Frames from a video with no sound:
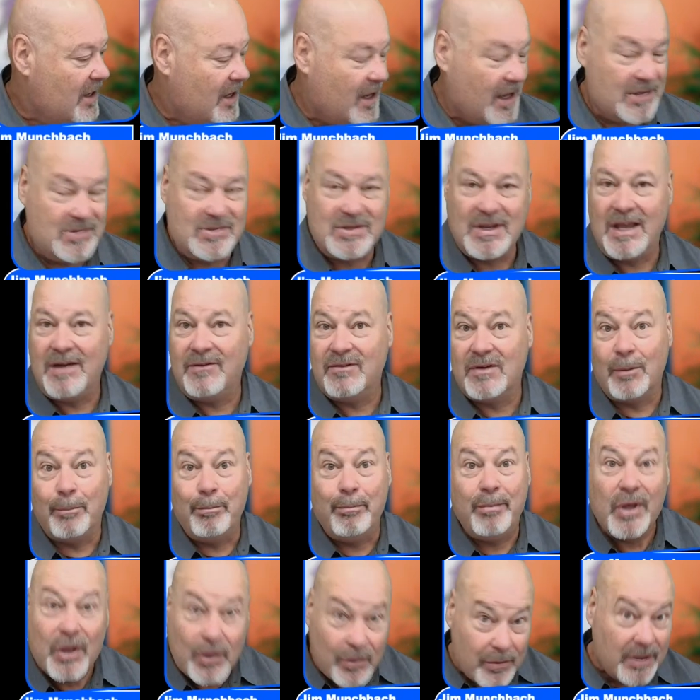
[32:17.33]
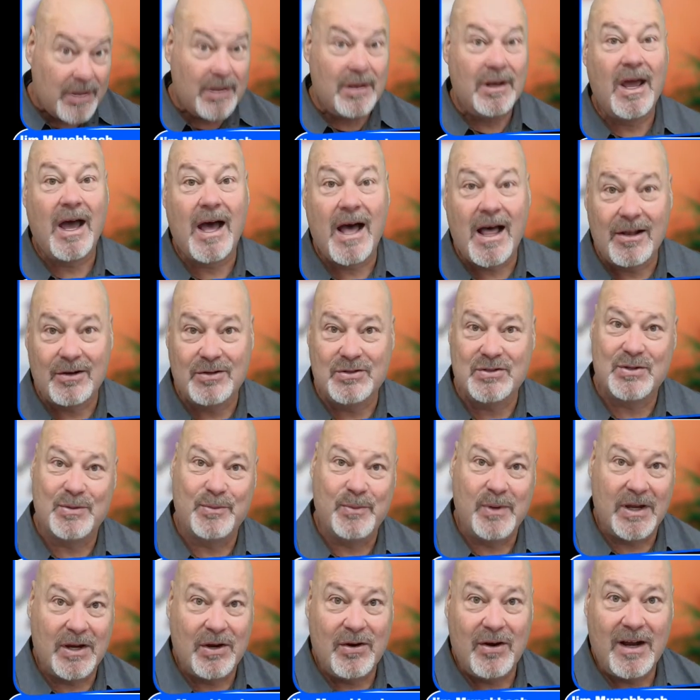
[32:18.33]
I saved $1 billion on
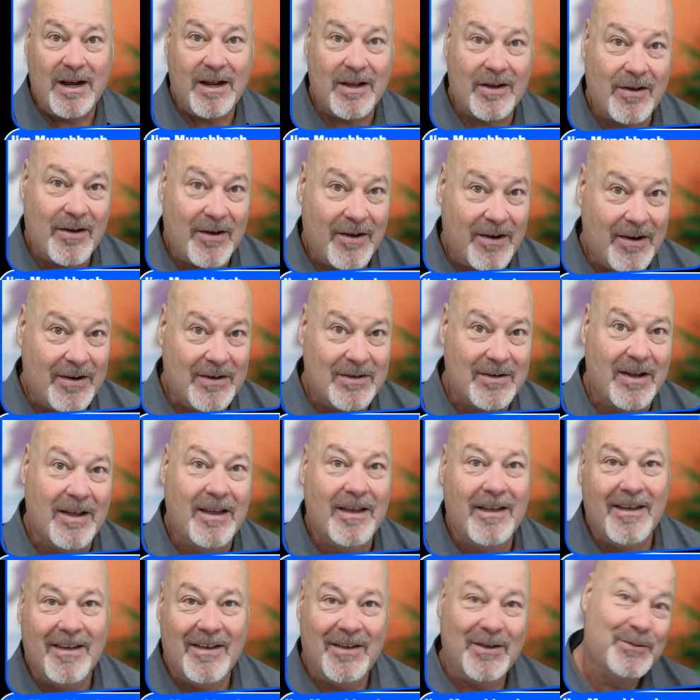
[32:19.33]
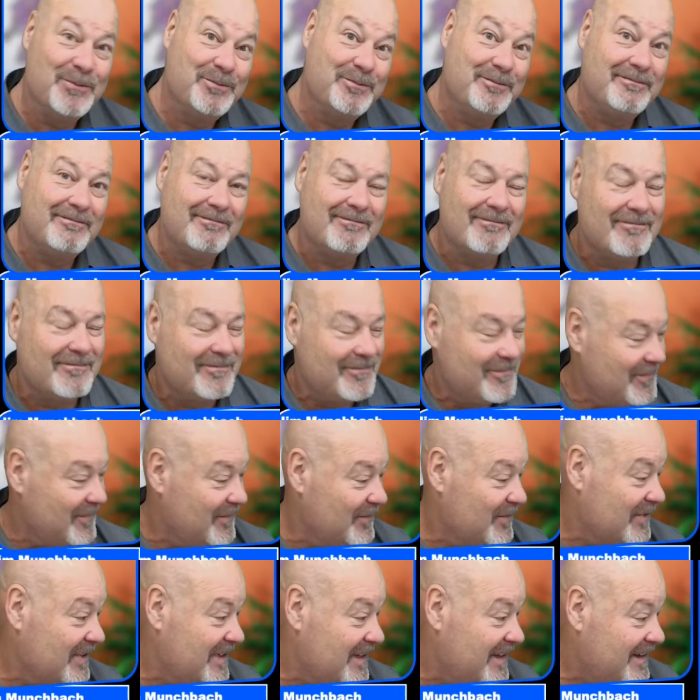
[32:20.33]
my credit card.
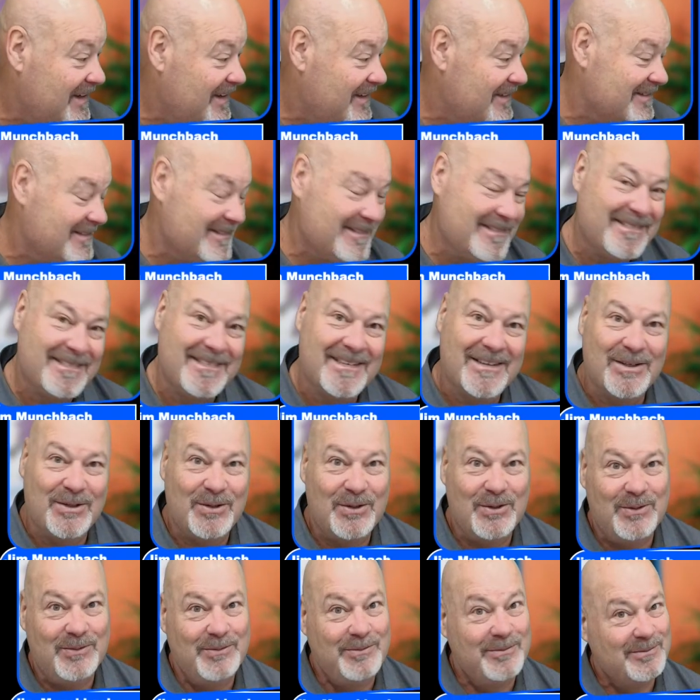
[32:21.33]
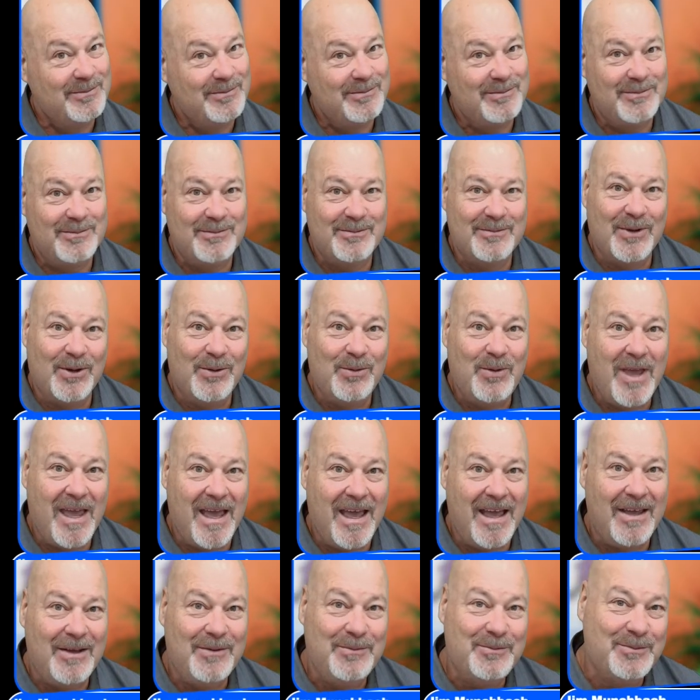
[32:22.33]
Yeah,
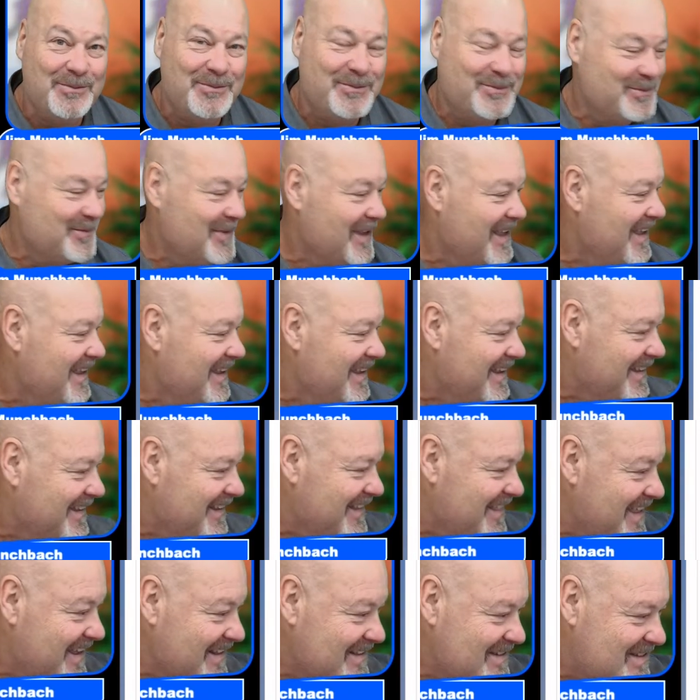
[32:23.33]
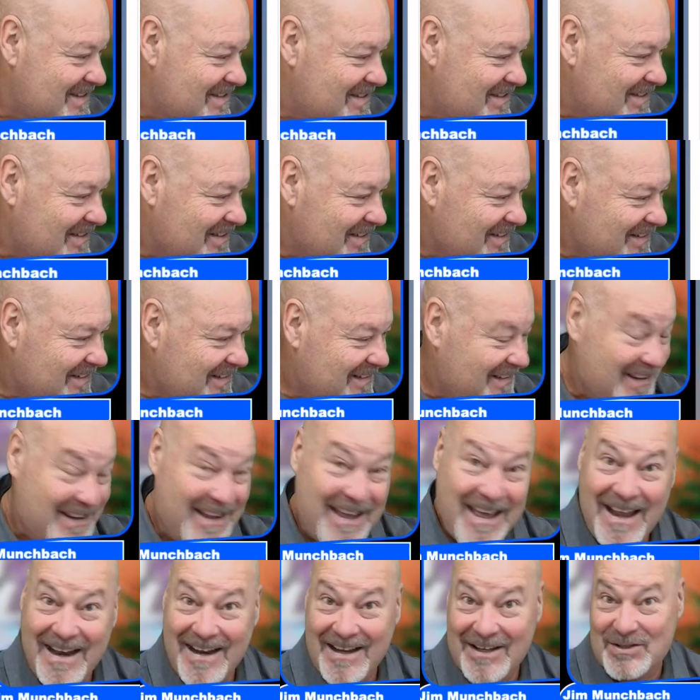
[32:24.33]
okay. That's, you
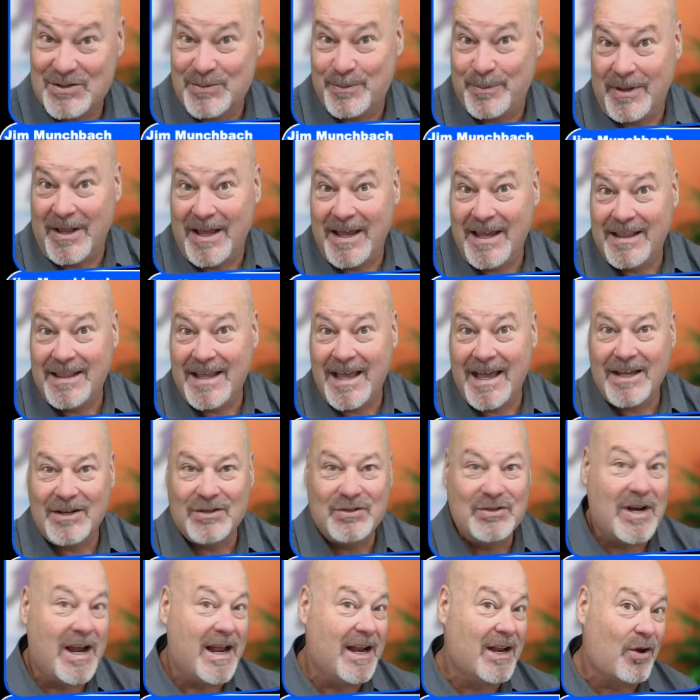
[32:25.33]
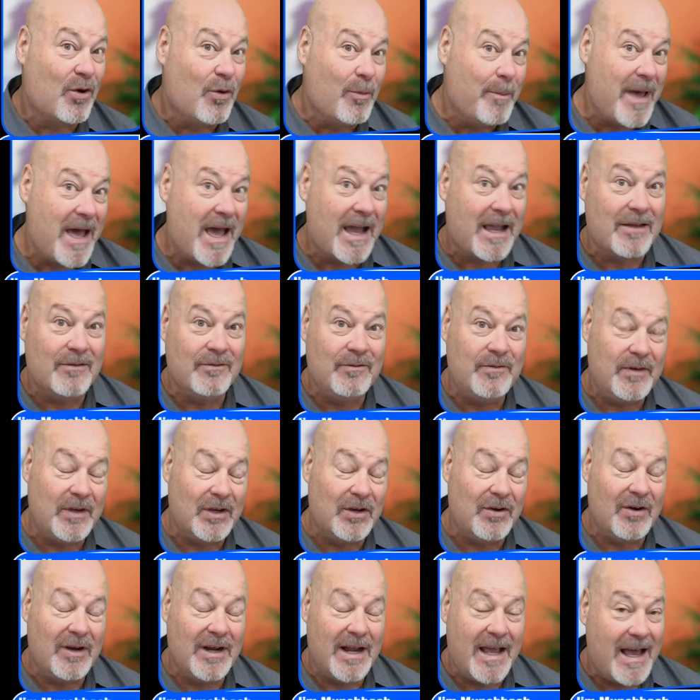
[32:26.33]
got to explain that and try to go back and
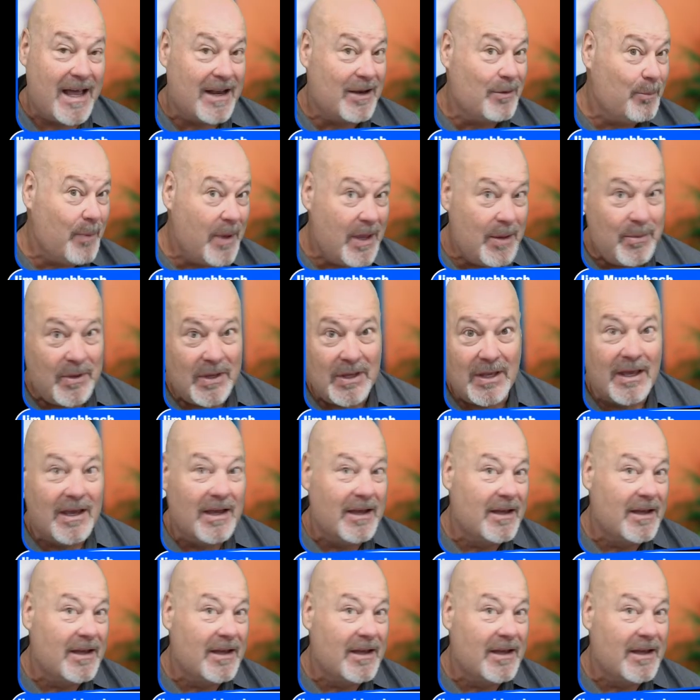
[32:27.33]
figure it out and maybe